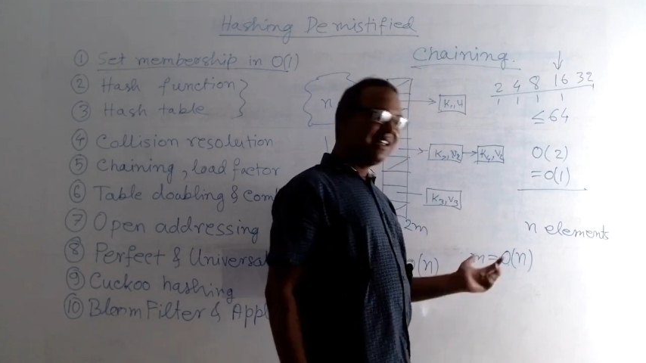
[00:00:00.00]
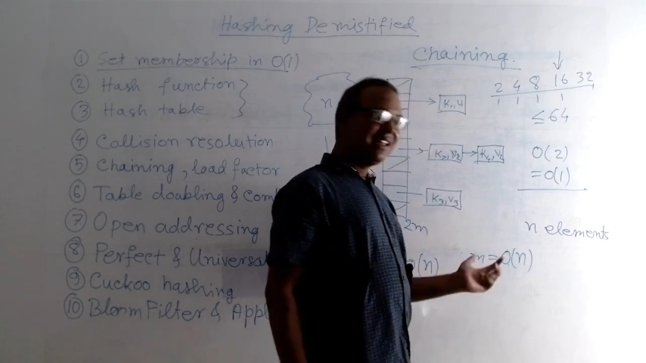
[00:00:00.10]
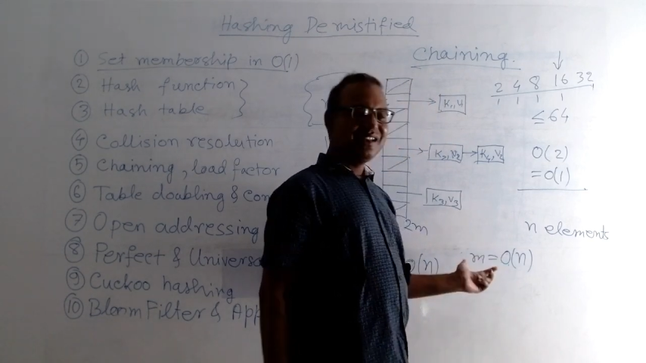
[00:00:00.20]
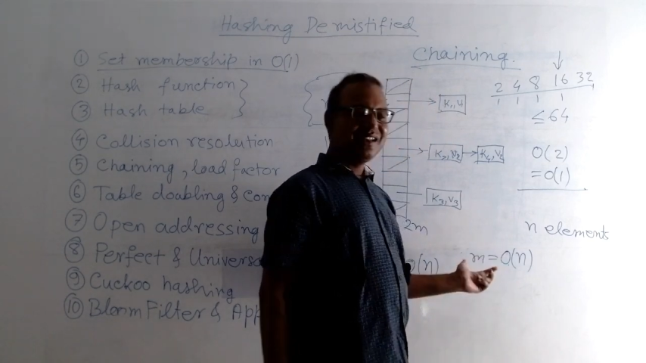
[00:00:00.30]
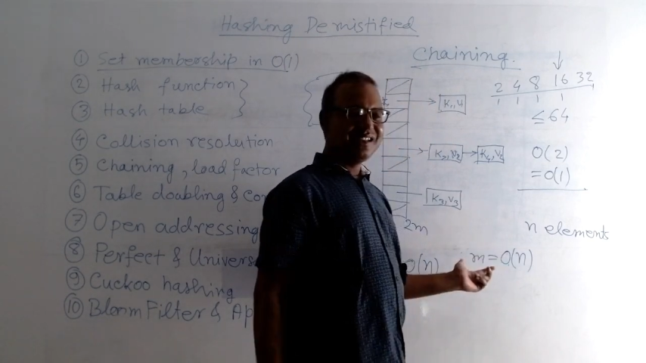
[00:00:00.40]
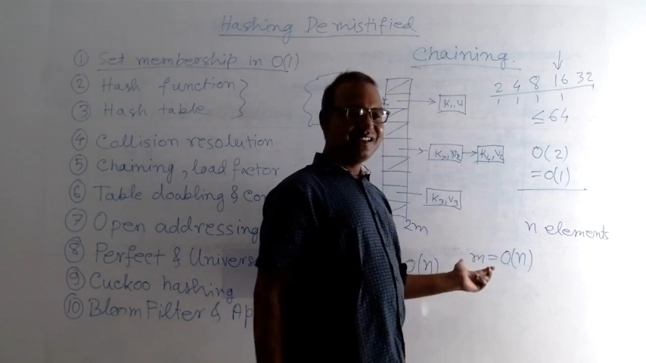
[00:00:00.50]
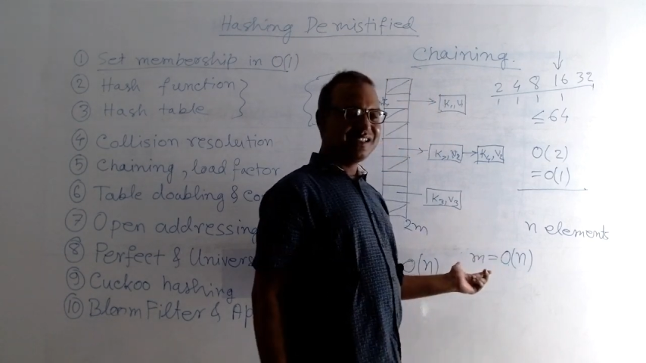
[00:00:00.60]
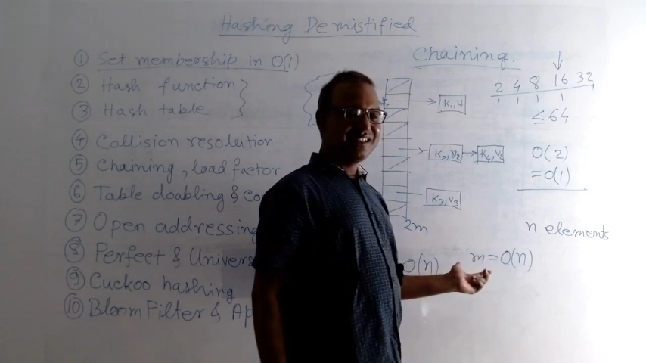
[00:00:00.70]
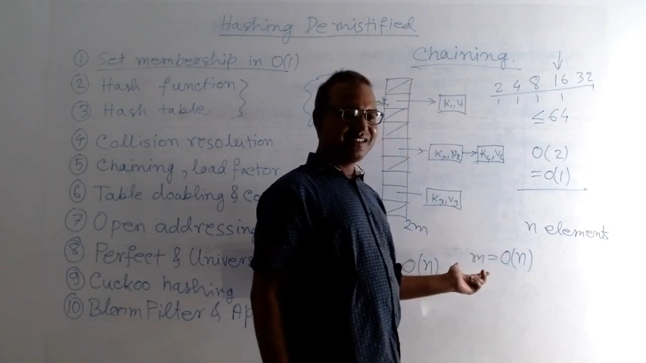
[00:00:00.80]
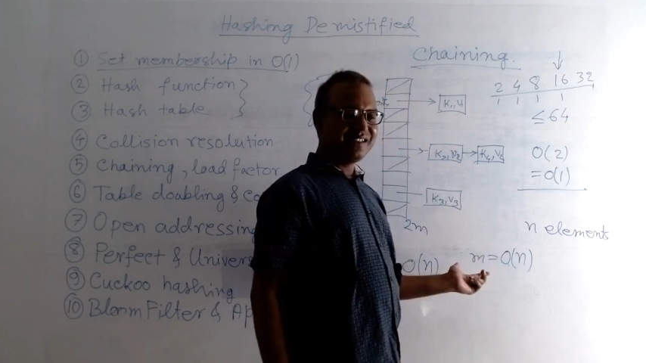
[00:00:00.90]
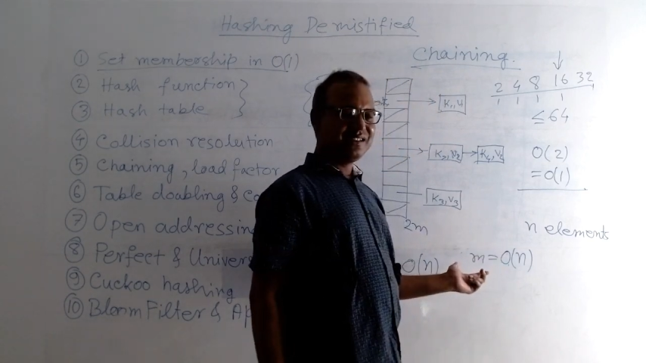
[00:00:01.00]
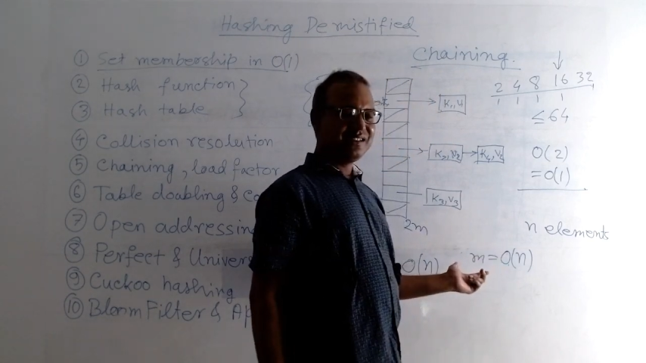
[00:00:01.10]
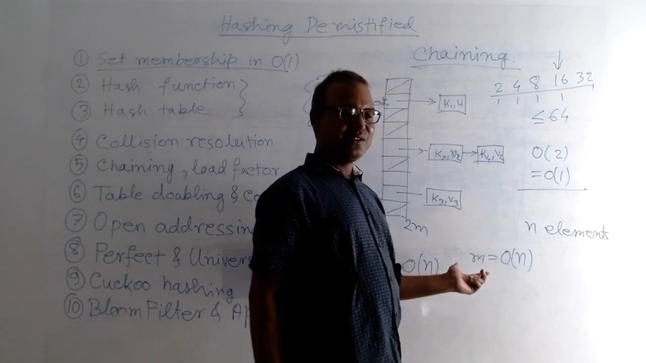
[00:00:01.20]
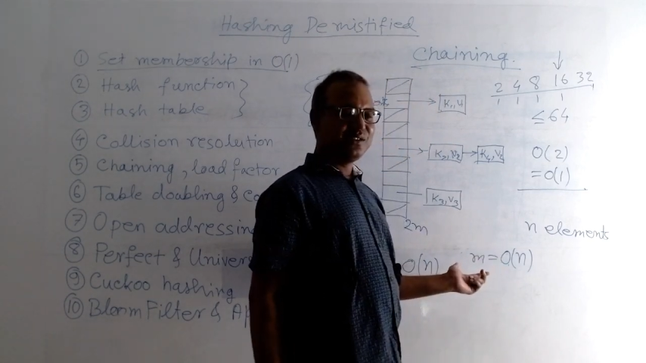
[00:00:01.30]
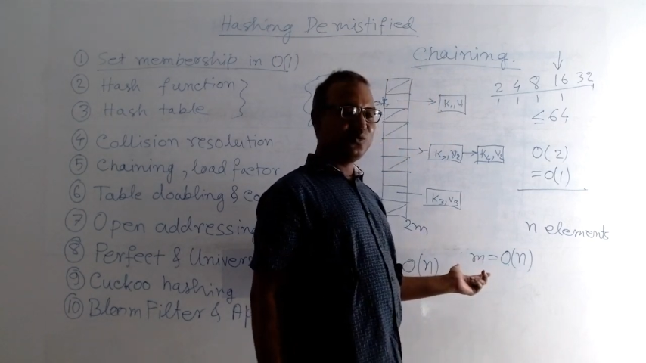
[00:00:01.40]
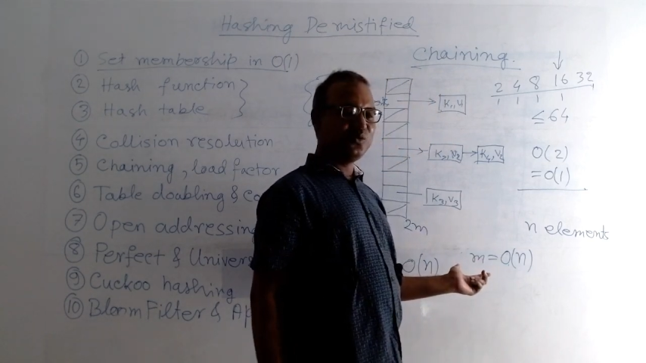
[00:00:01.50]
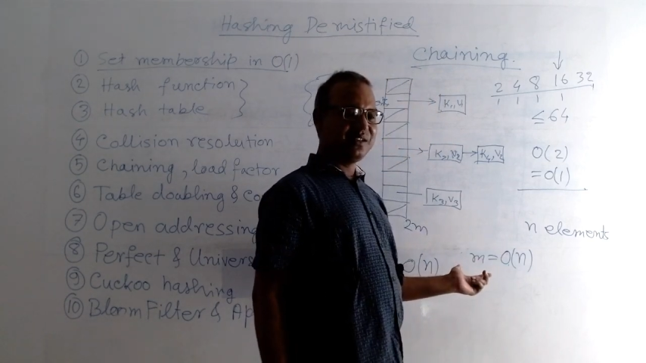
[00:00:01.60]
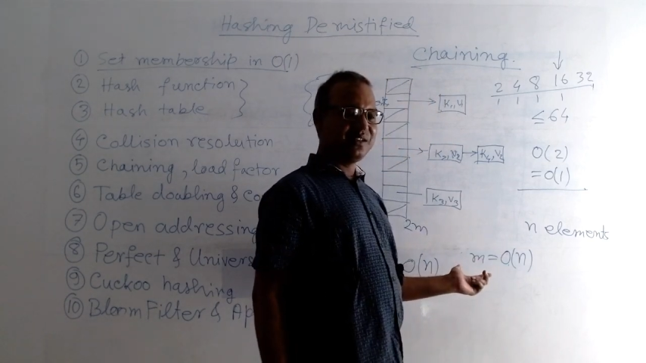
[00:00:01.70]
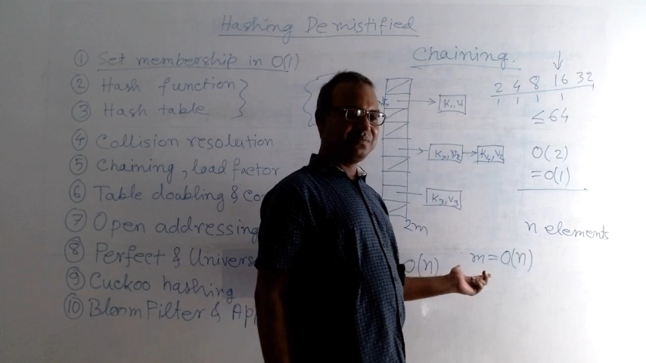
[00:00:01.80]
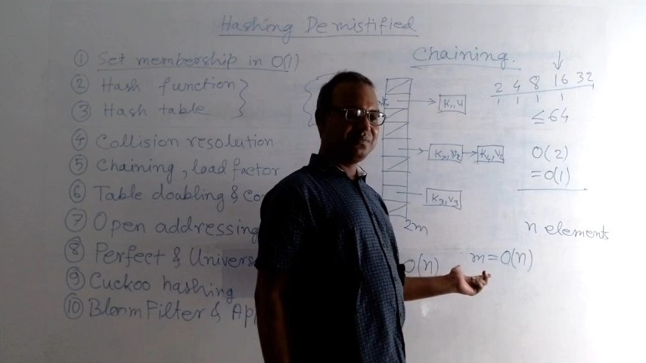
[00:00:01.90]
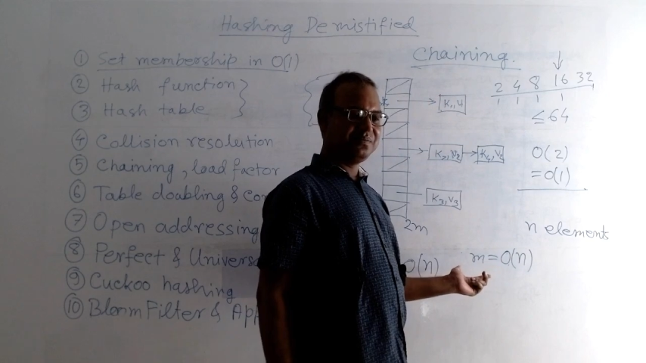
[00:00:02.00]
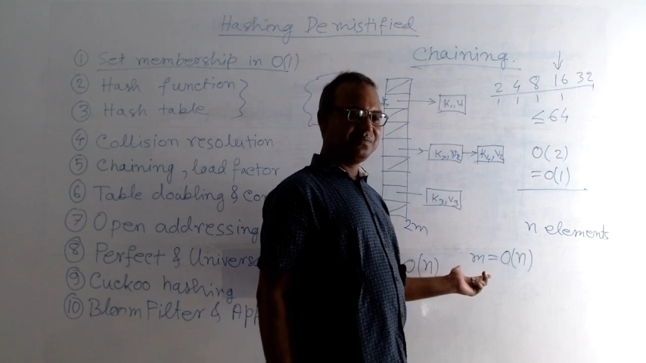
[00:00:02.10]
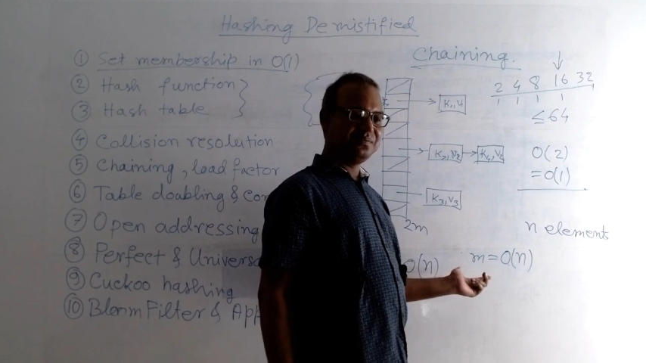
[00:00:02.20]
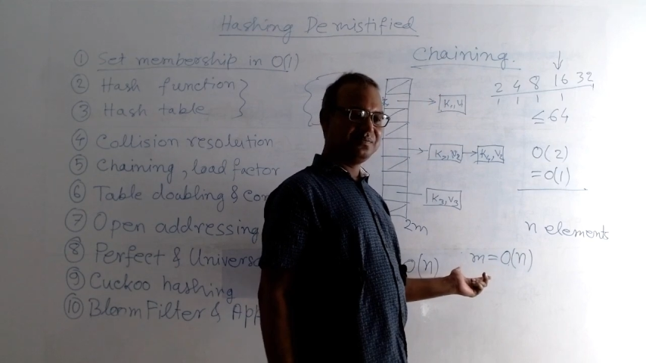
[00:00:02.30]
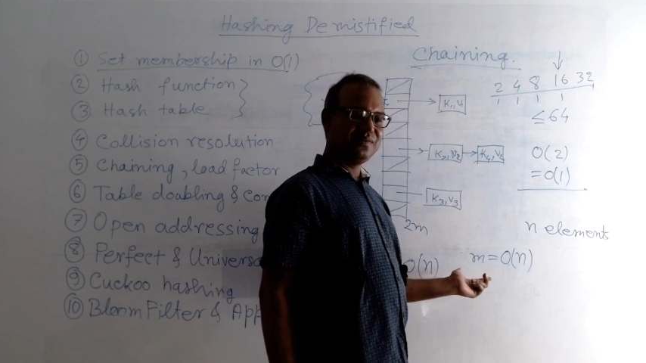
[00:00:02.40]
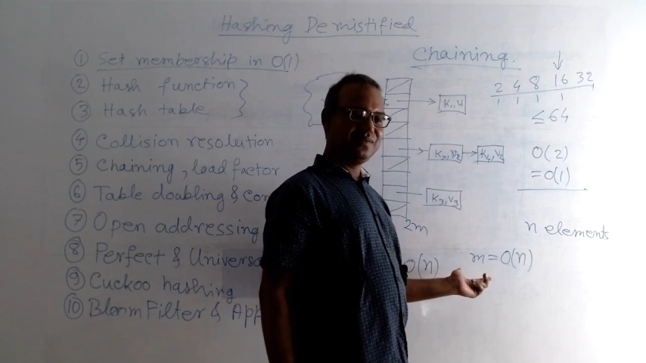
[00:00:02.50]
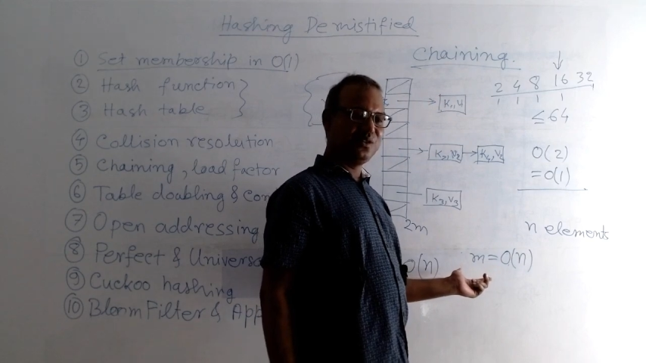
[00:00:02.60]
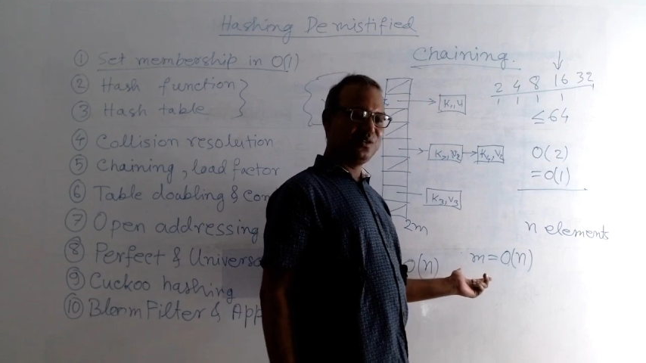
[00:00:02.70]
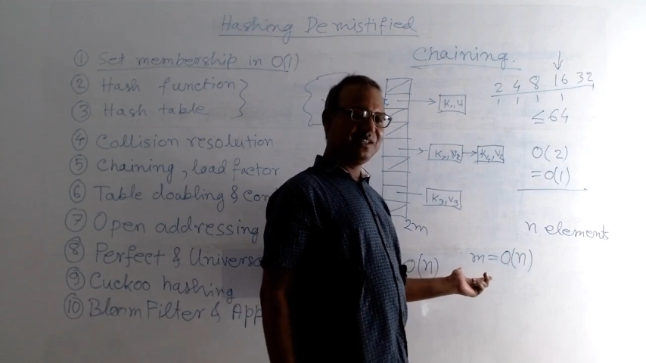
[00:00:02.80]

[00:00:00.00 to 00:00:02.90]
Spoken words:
less than 2n. Okay,